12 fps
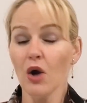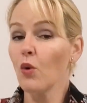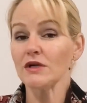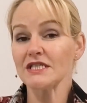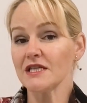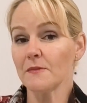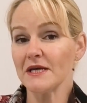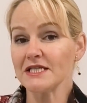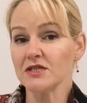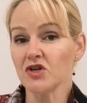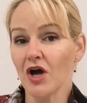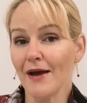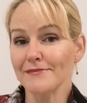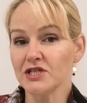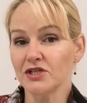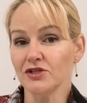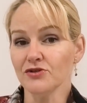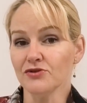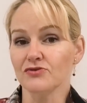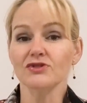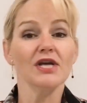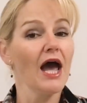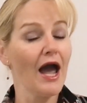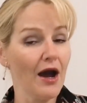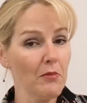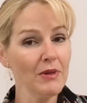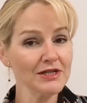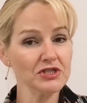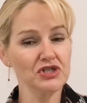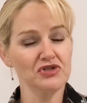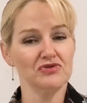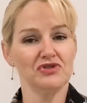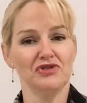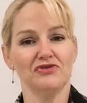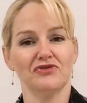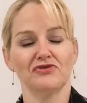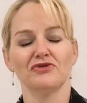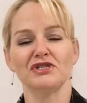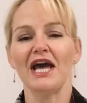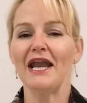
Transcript: What's the best type to use? How much should you use?